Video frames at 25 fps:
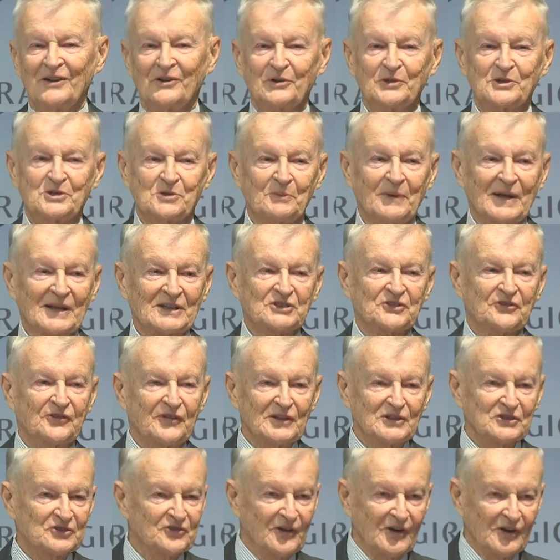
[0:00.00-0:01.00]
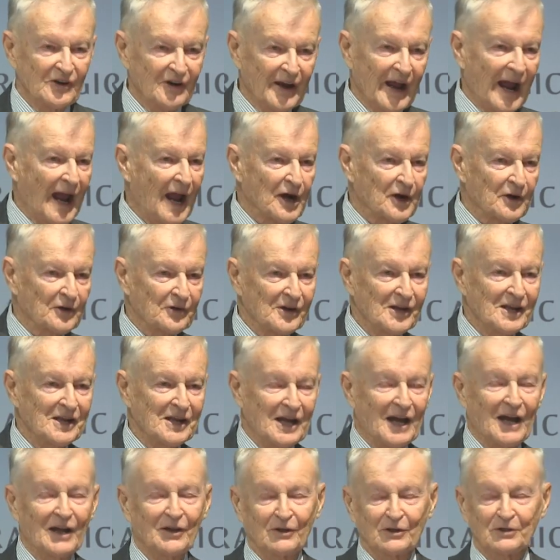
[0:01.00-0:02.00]
which makes Finns very
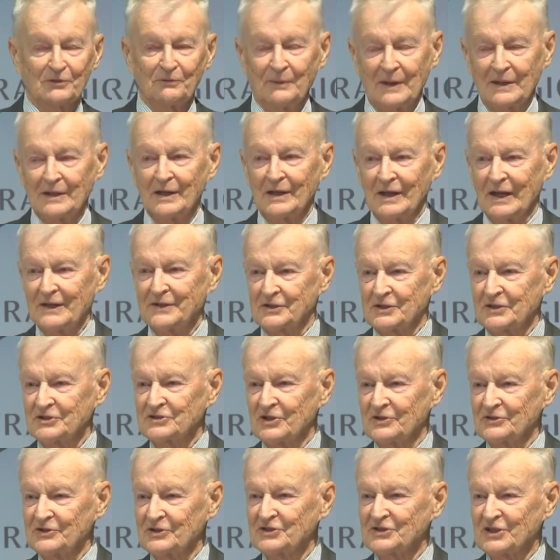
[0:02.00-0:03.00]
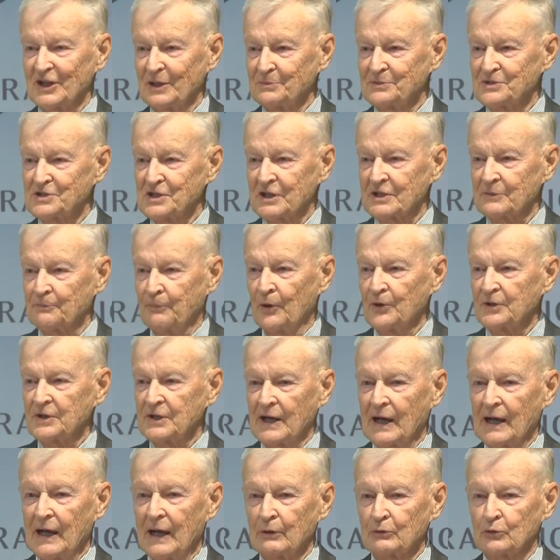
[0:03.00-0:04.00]
angry. I got many letters on the subject
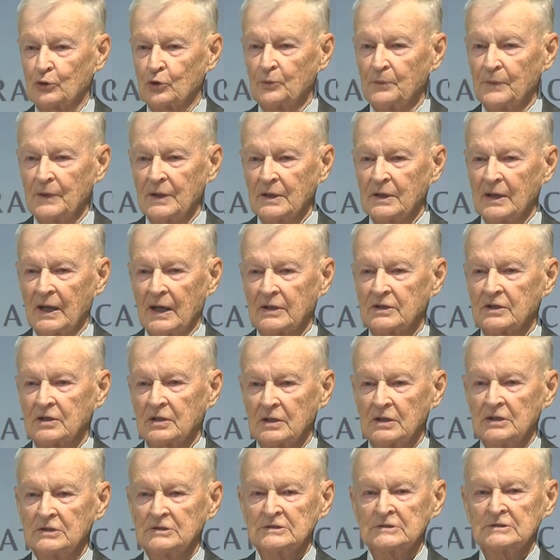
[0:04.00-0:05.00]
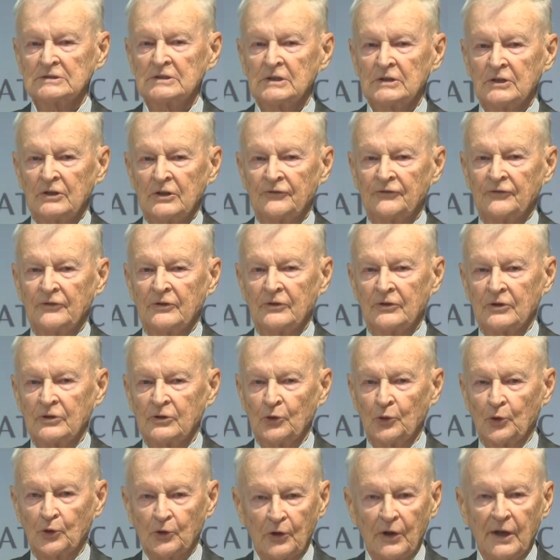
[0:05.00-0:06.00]
pointing out to me that
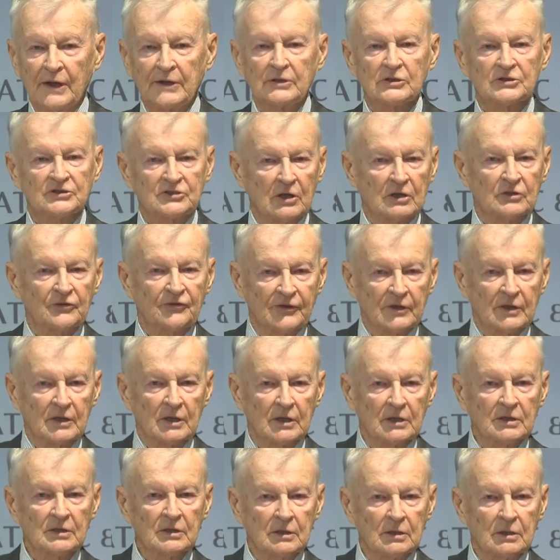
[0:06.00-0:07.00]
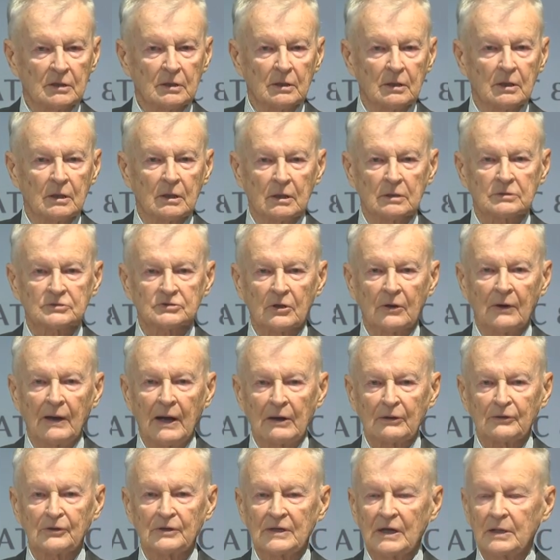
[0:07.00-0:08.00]
Ukraine is not Finland, and so
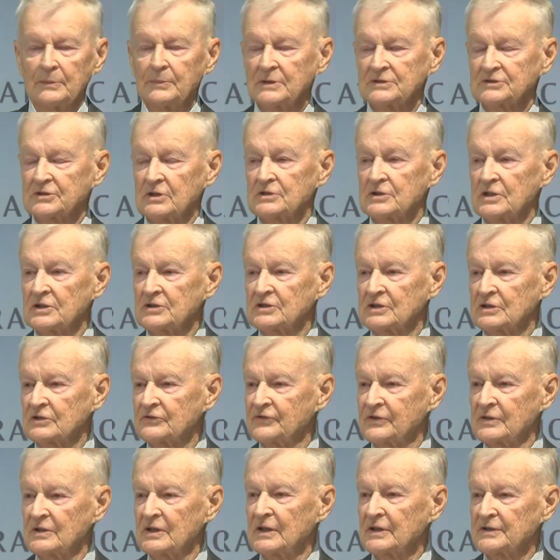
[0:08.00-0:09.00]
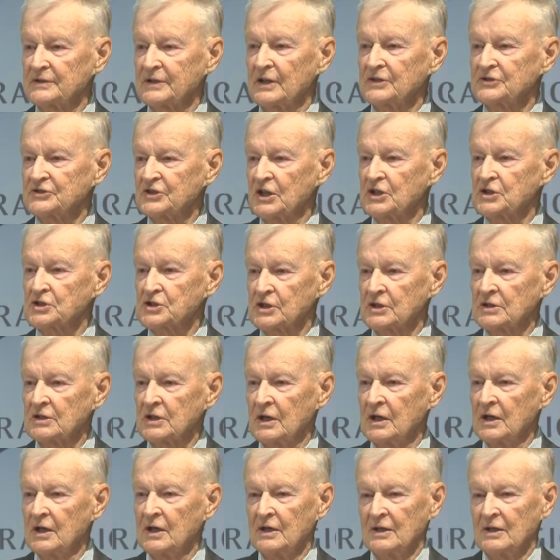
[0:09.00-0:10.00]
how can I be suggesting Finlandization?